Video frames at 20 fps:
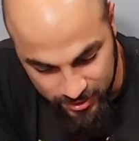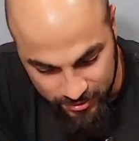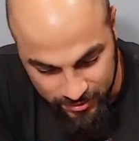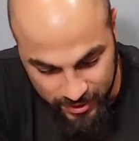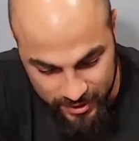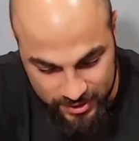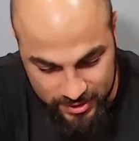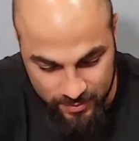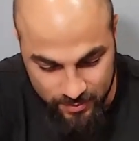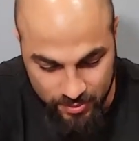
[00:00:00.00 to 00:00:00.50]

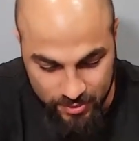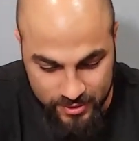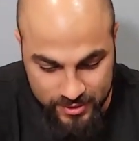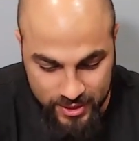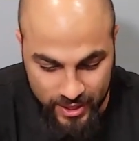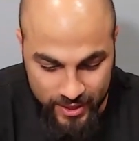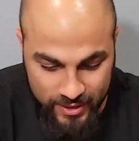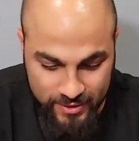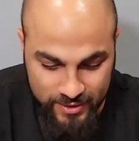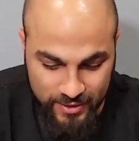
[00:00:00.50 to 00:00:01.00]
nice and
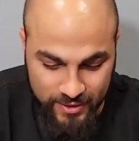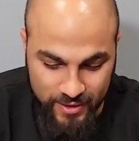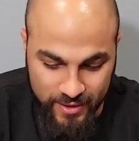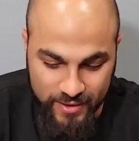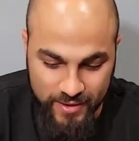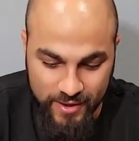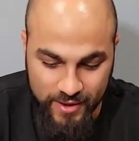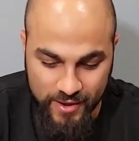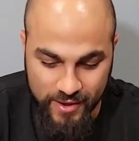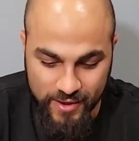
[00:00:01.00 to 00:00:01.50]
protected,
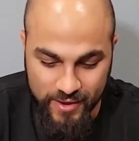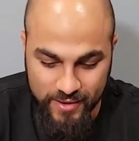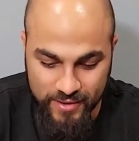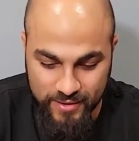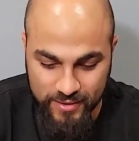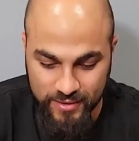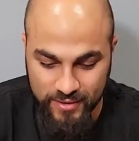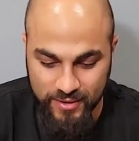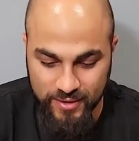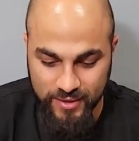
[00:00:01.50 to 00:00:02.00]
and
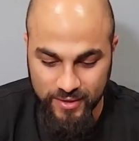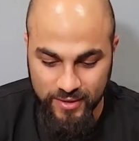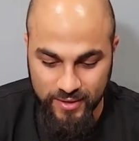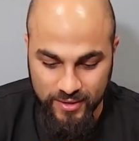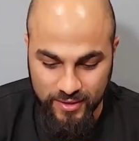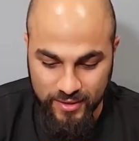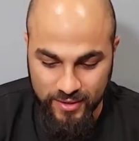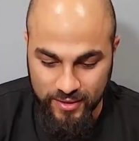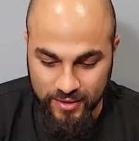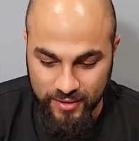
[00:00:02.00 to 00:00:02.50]

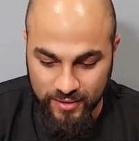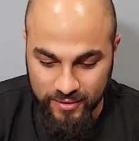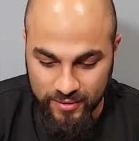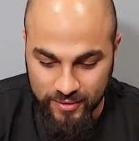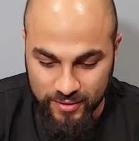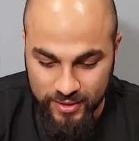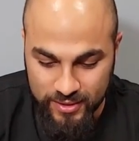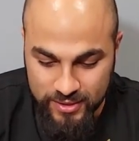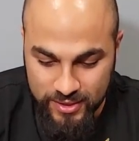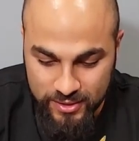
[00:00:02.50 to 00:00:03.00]

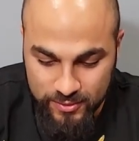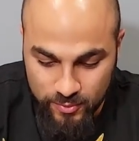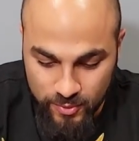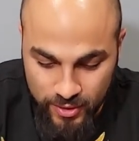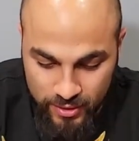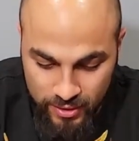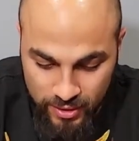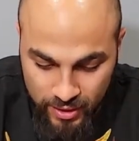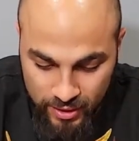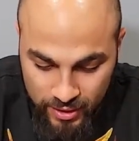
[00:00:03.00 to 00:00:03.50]
this is
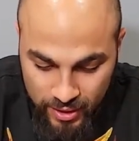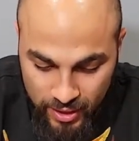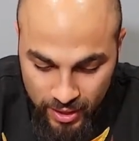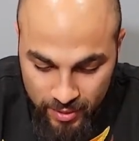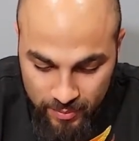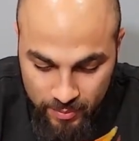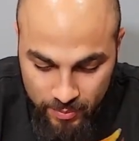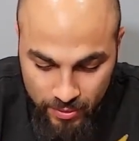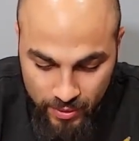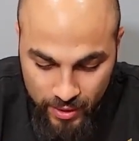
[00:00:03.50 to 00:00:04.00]
one thing that
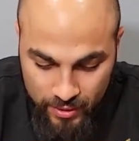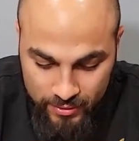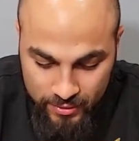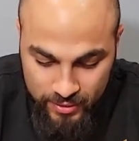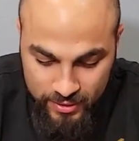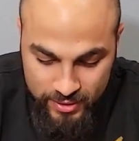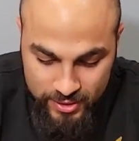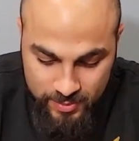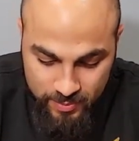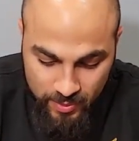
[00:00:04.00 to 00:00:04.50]
I'd proudly
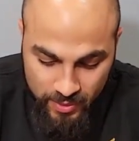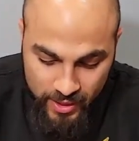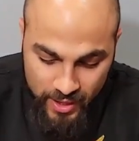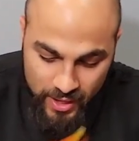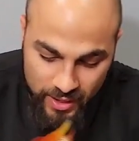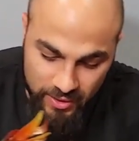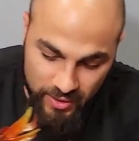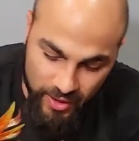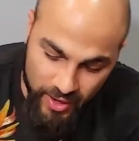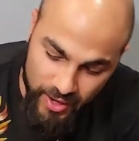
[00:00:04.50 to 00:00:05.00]
display
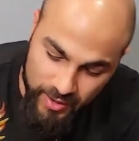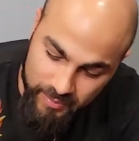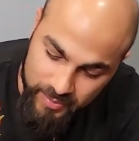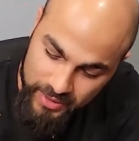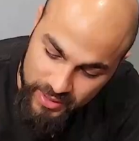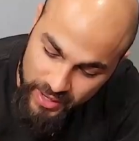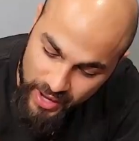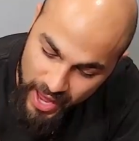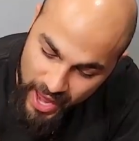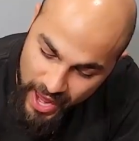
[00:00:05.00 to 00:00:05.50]
and not
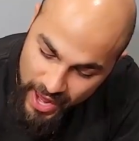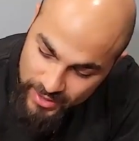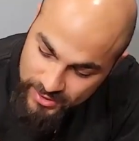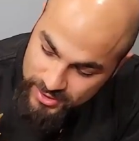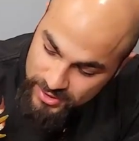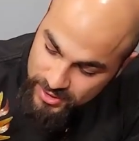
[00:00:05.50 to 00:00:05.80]
be as